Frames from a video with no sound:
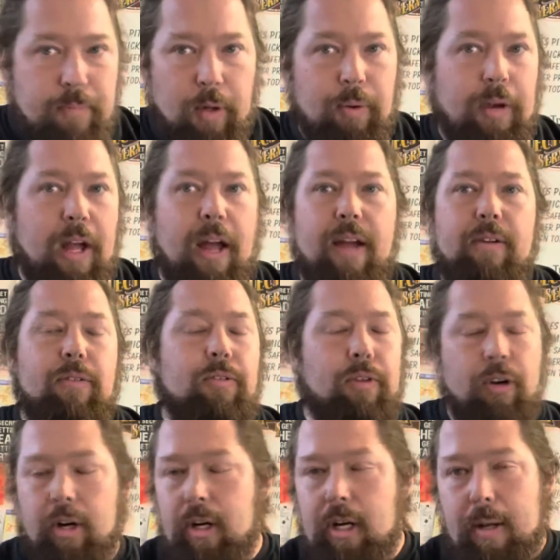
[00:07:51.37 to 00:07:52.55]
Okay, you're
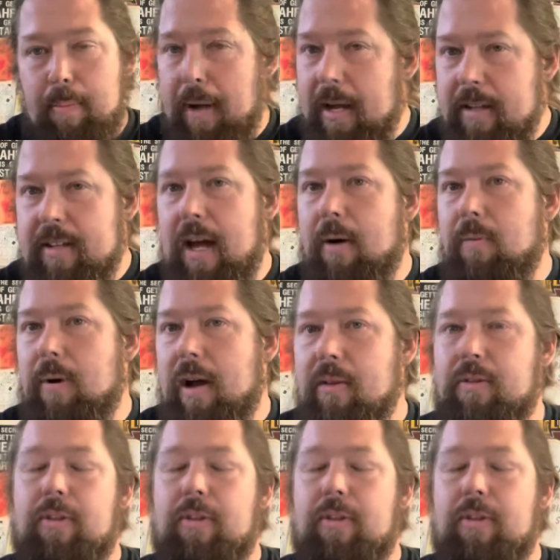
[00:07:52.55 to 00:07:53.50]
going to get paid that way.